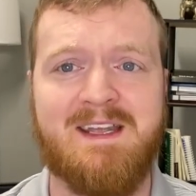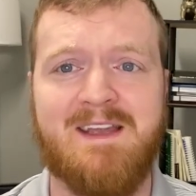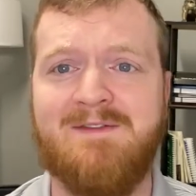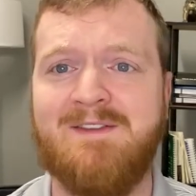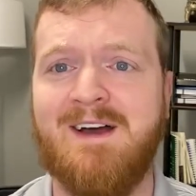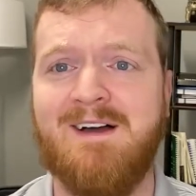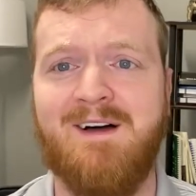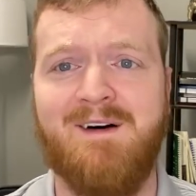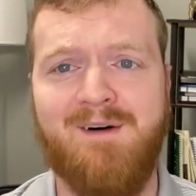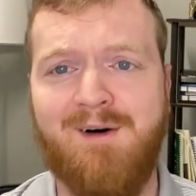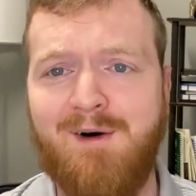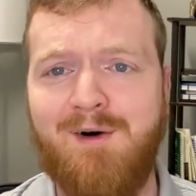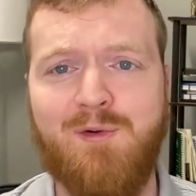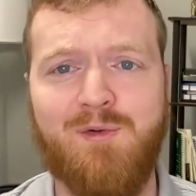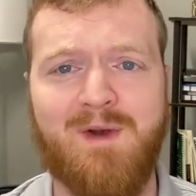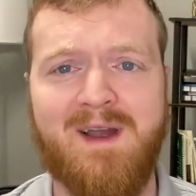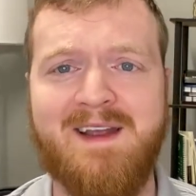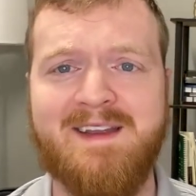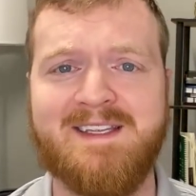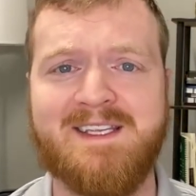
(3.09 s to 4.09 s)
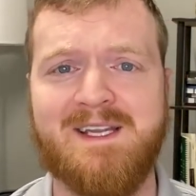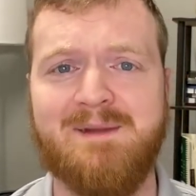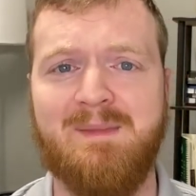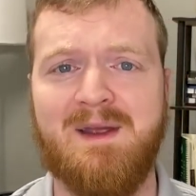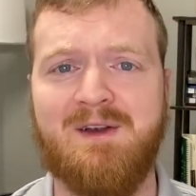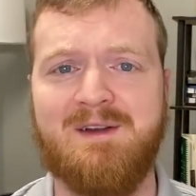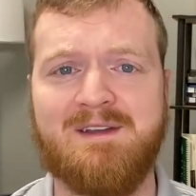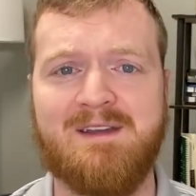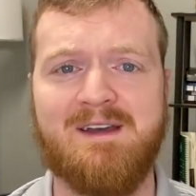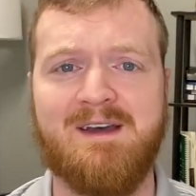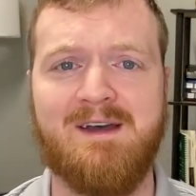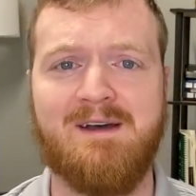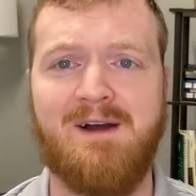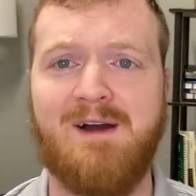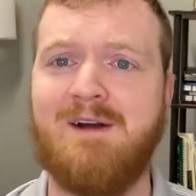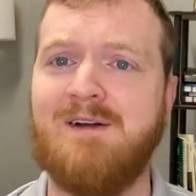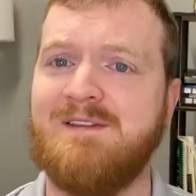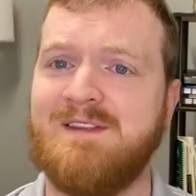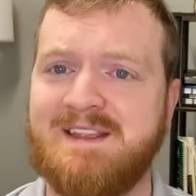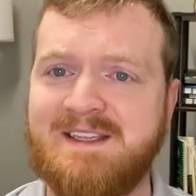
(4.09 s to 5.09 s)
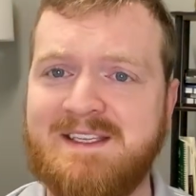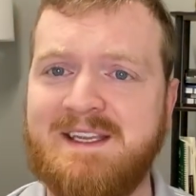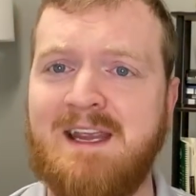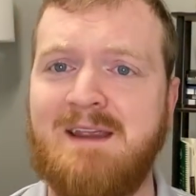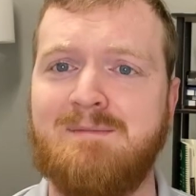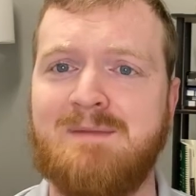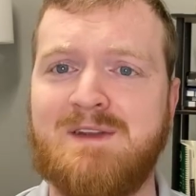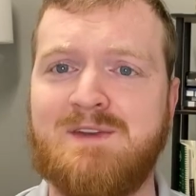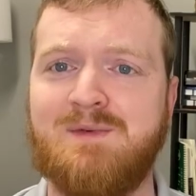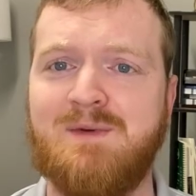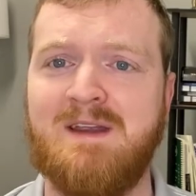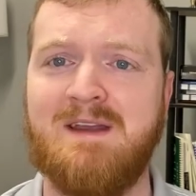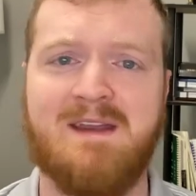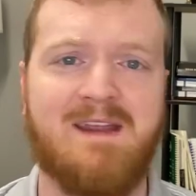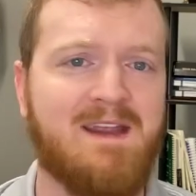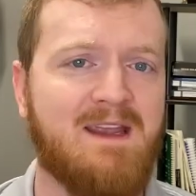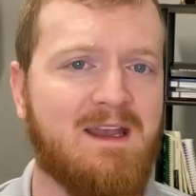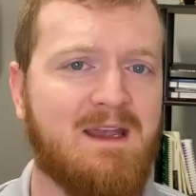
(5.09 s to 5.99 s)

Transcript: if not all, rights in America are the same between